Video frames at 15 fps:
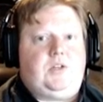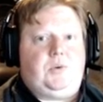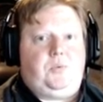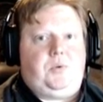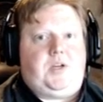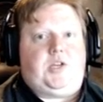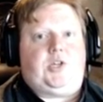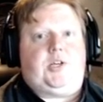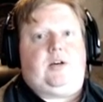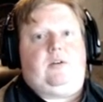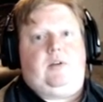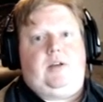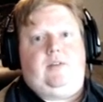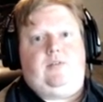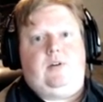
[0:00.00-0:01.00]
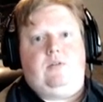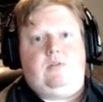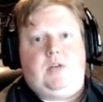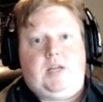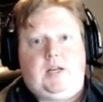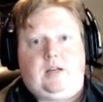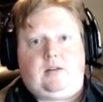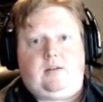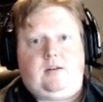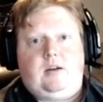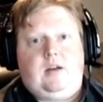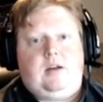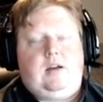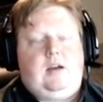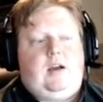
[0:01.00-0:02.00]
to reach out if you need it.
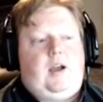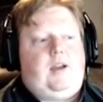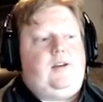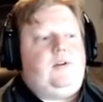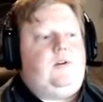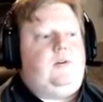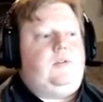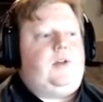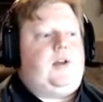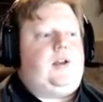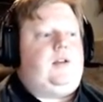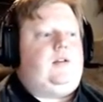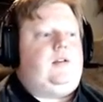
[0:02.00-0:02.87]
I know that,